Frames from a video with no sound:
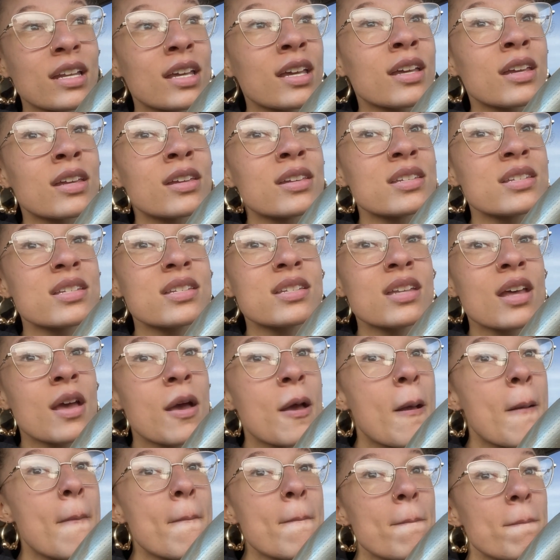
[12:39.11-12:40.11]
Because
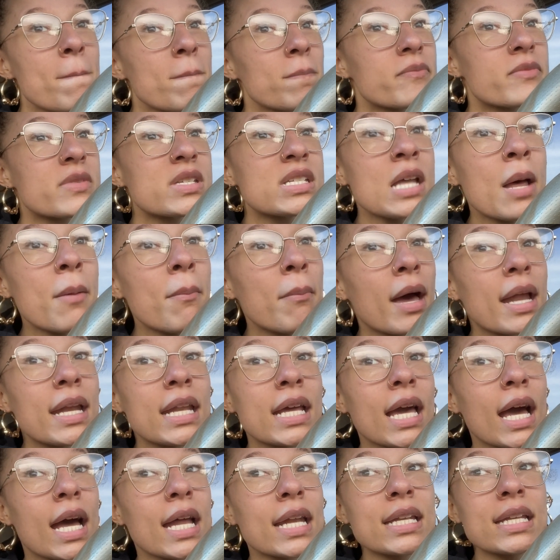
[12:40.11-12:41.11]
somebody
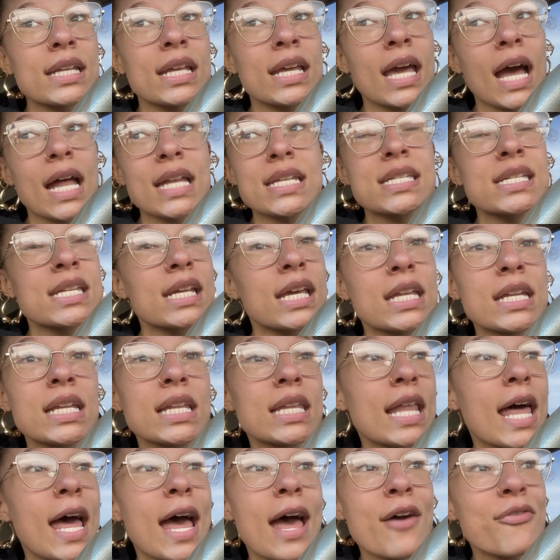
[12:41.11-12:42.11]
got got to get a
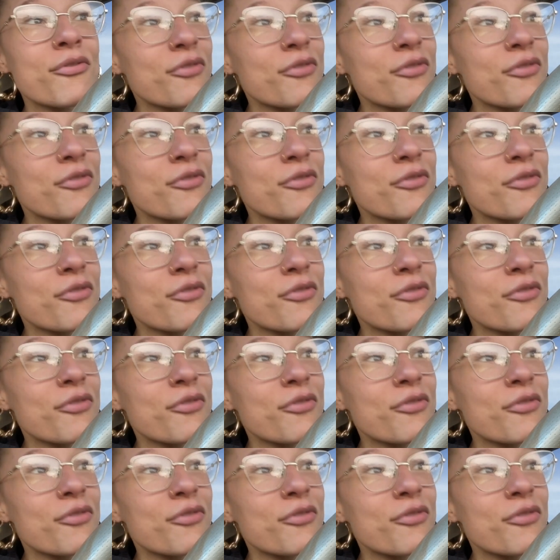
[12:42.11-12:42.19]
laugh.